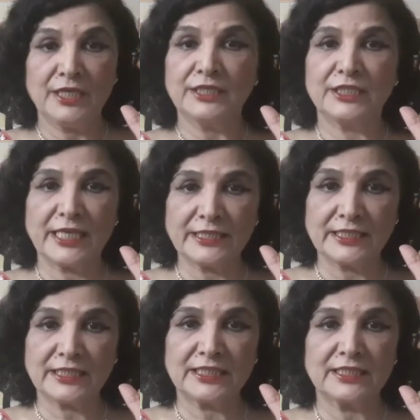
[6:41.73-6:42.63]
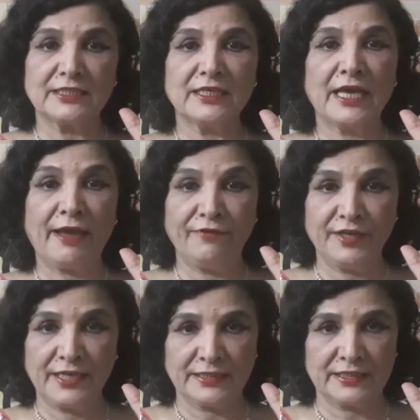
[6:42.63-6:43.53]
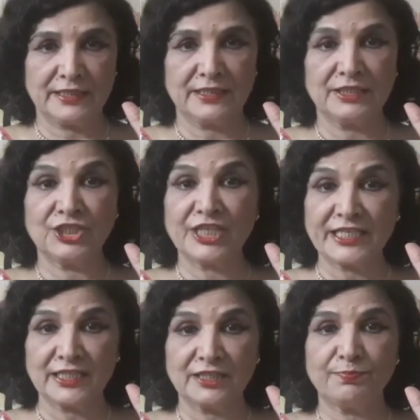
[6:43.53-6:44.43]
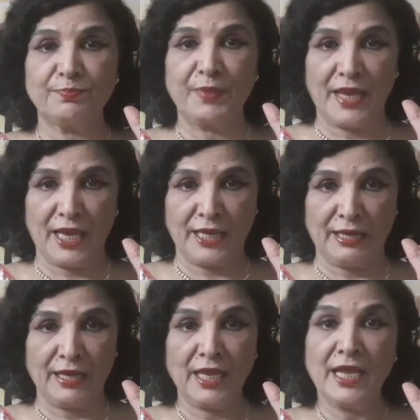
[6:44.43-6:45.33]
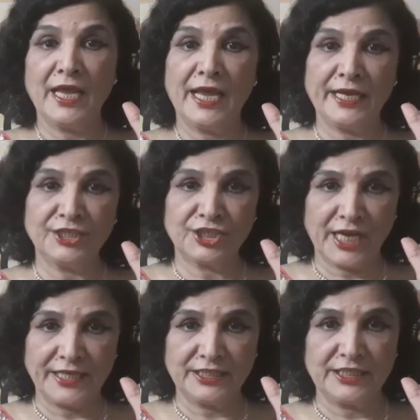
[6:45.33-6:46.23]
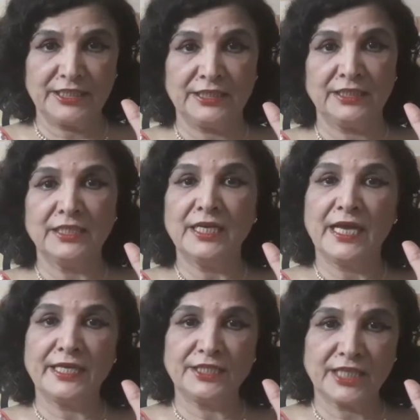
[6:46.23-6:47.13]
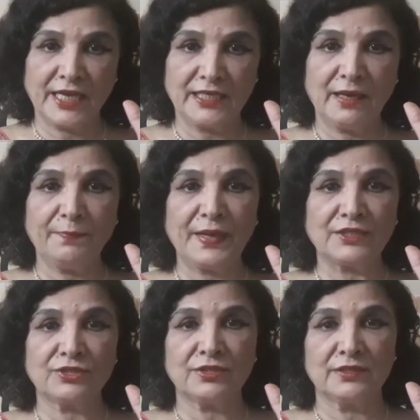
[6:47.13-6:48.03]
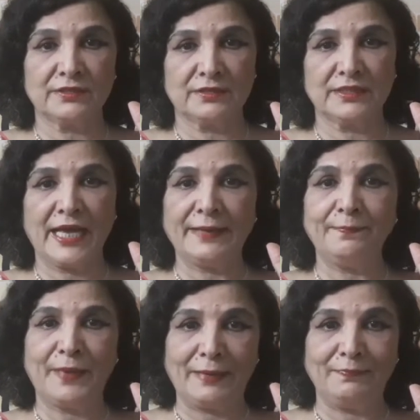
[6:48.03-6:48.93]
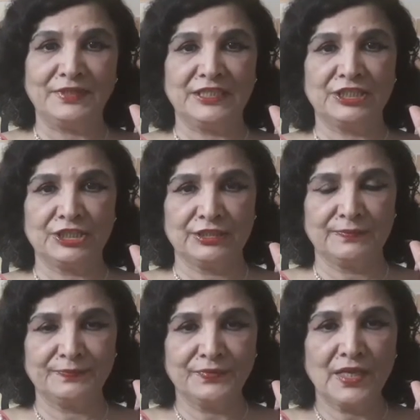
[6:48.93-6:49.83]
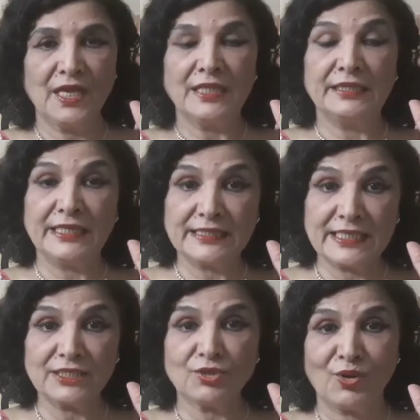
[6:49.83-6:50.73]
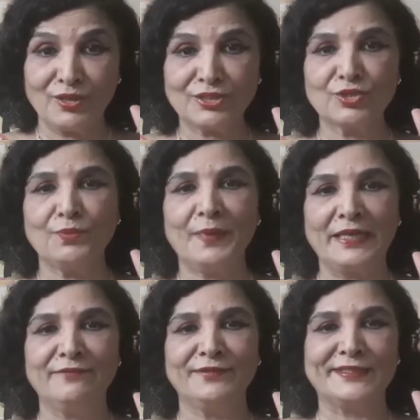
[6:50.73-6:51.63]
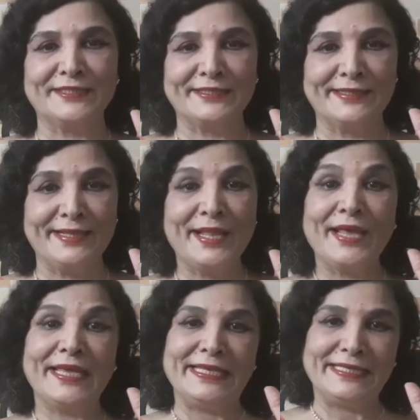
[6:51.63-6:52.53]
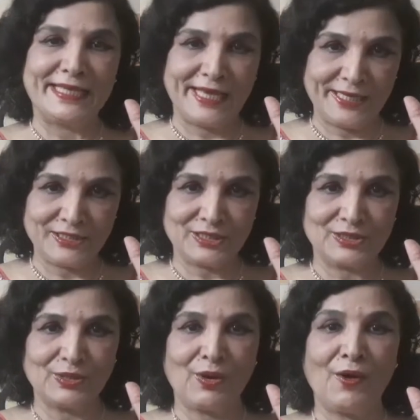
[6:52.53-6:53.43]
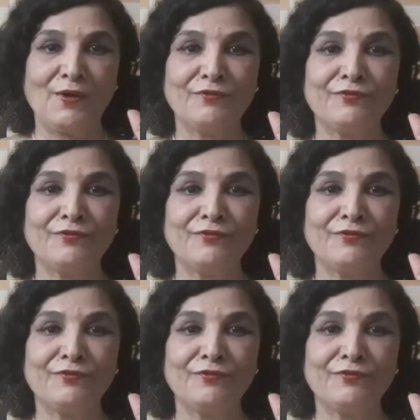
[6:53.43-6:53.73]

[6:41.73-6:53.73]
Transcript: chest heaviness, chest pain, anxiety, angina pectoris and palpitation. This is also beneficial in case of